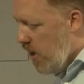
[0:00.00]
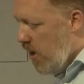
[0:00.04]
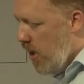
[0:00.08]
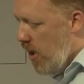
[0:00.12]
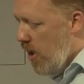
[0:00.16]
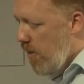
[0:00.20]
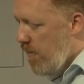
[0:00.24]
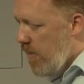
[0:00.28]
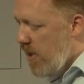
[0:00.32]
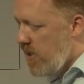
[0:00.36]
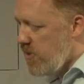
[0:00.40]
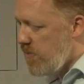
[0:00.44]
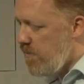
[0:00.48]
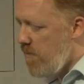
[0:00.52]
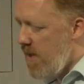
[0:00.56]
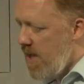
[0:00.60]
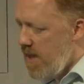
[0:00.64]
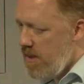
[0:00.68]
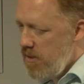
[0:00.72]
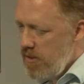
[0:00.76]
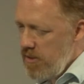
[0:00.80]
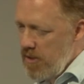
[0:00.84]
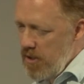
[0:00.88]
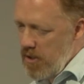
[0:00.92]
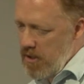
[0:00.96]
has
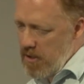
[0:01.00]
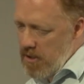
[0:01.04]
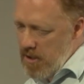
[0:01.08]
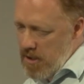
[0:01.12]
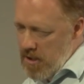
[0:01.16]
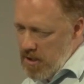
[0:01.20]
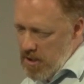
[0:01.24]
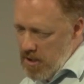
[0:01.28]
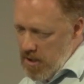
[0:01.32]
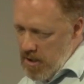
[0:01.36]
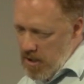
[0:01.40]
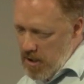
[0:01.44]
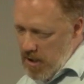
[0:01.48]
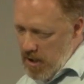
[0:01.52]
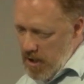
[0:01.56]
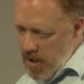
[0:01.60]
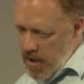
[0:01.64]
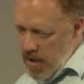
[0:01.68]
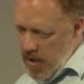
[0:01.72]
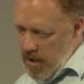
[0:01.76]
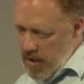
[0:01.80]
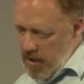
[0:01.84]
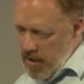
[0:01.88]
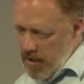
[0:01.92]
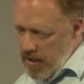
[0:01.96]
meant that
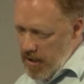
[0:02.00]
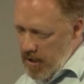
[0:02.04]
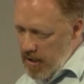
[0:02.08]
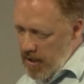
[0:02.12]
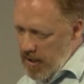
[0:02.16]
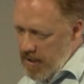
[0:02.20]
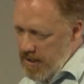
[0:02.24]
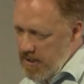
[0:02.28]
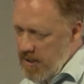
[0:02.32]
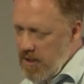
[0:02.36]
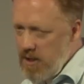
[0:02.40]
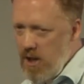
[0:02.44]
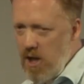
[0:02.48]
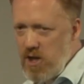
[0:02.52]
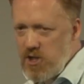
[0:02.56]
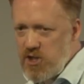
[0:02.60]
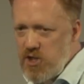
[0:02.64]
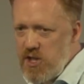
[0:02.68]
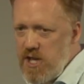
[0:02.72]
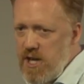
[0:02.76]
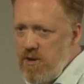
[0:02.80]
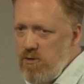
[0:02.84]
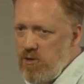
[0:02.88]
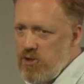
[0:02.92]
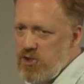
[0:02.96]
in the
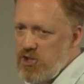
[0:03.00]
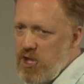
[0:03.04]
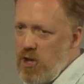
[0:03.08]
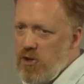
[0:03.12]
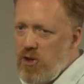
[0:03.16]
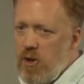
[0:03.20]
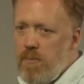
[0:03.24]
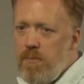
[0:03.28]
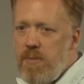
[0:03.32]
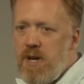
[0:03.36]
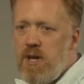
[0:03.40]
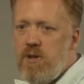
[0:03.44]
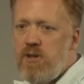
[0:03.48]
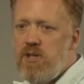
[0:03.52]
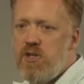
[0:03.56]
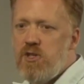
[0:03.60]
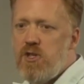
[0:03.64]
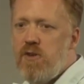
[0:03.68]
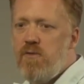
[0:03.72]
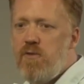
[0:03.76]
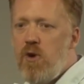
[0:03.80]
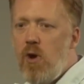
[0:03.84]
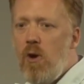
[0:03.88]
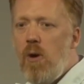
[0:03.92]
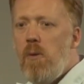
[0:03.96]
last year or so, computers
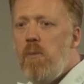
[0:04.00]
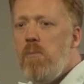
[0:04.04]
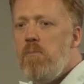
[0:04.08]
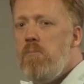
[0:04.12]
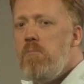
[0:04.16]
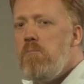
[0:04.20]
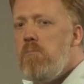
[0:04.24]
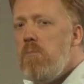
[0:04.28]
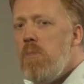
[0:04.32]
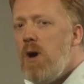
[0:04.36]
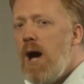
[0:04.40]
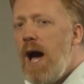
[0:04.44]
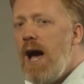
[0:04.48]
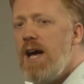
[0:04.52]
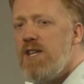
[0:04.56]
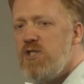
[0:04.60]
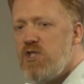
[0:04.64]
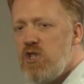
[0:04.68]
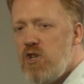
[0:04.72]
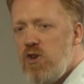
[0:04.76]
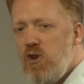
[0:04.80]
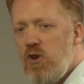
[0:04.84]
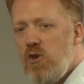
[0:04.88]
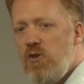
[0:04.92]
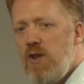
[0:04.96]
have got as
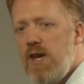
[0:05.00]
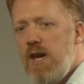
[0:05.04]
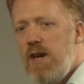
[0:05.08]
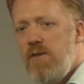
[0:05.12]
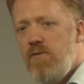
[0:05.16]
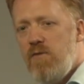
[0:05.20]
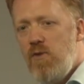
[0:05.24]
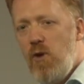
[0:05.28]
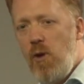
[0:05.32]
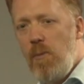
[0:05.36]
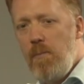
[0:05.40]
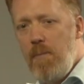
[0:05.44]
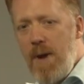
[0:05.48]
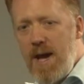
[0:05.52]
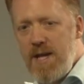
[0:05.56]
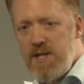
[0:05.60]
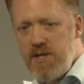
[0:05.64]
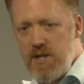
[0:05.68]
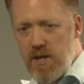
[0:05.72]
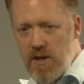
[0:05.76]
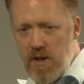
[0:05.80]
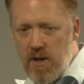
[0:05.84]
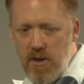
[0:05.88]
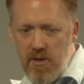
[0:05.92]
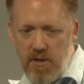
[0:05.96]
good, if not
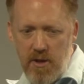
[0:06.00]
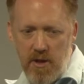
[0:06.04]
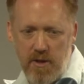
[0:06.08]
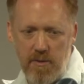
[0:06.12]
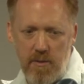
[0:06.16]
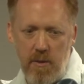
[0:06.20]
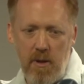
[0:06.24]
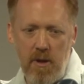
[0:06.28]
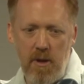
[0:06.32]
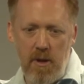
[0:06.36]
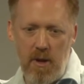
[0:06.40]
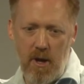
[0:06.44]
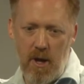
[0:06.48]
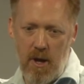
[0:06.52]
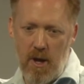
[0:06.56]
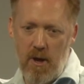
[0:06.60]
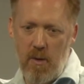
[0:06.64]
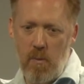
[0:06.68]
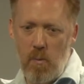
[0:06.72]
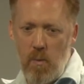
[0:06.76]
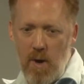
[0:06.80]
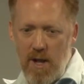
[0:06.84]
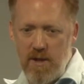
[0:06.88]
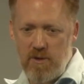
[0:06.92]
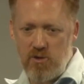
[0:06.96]
better, than
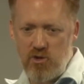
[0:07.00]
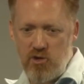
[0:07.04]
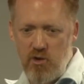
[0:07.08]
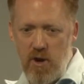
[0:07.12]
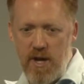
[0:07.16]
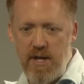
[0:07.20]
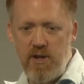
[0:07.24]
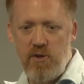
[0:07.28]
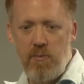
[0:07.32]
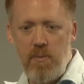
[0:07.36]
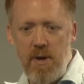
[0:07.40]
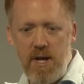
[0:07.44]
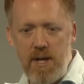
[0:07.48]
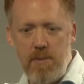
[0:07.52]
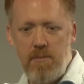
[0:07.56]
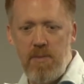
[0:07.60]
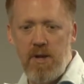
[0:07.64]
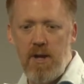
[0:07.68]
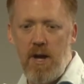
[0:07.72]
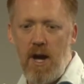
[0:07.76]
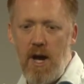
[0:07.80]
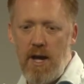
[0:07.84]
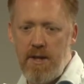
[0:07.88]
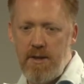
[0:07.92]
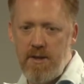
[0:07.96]
well-trained
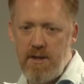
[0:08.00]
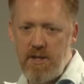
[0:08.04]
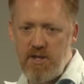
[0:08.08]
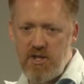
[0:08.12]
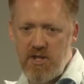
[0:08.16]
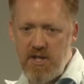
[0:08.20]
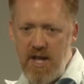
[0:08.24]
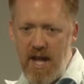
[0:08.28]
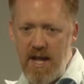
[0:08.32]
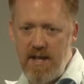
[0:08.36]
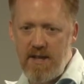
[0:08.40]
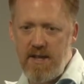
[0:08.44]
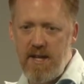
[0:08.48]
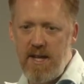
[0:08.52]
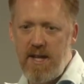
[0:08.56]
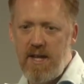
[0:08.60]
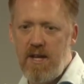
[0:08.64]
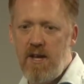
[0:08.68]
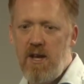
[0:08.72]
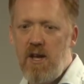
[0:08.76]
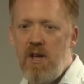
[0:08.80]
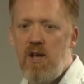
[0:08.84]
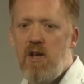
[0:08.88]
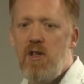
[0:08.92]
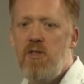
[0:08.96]
people at
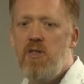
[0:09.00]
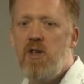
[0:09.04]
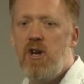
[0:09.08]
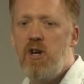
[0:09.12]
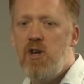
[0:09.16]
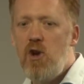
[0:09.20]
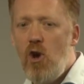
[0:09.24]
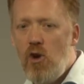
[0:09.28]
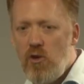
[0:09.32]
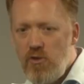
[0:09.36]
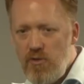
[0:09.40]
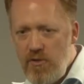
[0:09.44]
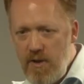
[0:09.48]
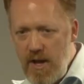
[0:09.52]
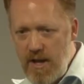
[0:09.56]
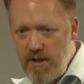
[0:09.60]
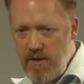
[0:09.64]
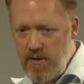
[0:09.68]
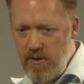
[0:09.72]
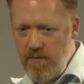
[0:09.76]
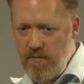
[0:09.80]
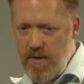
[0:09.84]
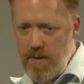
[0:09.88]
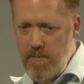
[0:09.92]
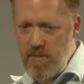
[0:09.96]
understanding the
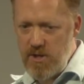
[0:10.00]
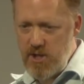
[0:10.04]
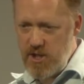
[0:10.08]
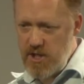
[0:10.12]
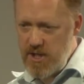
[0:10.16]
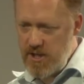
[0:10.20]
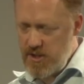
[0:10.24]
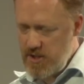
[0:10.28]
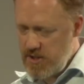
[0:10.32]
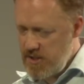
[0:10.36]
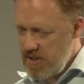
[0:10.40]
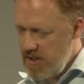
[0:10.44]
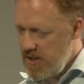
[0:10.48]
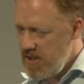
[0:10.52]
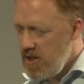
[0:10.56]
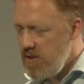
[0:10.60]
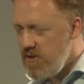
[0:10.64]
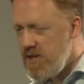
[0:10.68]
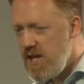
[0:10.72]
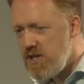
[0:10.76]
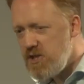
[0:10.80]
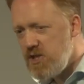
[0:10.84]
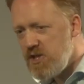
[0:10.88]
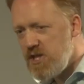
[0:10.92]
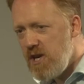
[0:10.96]
content of images. They
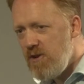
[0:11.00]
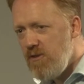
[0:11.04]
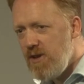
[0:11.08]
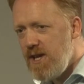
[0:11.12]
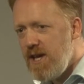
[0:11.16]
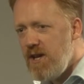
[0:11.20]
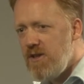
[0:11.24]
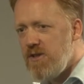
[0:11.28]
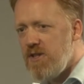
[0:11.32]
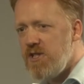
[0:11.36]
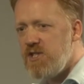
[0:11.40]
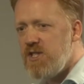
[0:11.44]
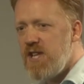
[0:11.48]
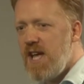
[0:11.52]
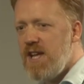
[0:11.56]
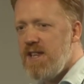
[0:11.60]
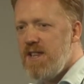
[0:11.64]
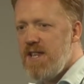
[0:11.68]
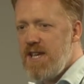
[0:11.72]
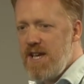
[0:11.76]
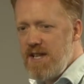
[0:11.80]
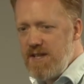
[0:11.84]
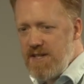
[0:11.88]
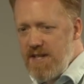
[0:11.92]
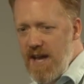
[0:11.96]
don't necessarily understand
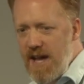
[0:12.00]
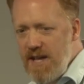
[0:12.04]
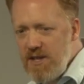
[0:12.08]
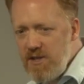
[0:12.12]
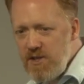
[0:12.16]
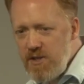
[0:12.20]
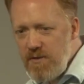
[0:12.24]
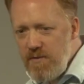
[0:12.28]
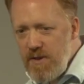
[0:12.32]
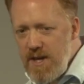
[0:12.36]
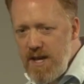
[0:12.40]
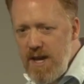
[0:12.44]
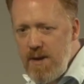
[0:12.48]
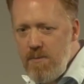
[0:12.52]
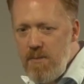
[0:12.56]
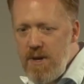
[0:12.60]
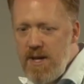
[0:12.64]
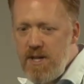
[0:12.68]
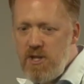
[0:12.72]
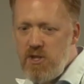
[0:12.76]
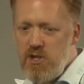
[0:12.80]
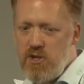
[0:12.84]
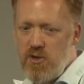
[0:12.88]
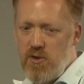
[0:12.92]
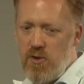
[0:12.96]
the intent of the
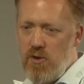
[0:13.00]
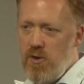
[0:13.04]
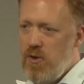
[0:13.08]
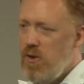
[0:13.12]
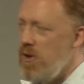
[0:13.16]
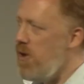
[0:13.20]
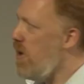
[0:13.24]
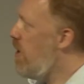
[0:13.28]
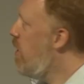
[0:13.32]
image, or,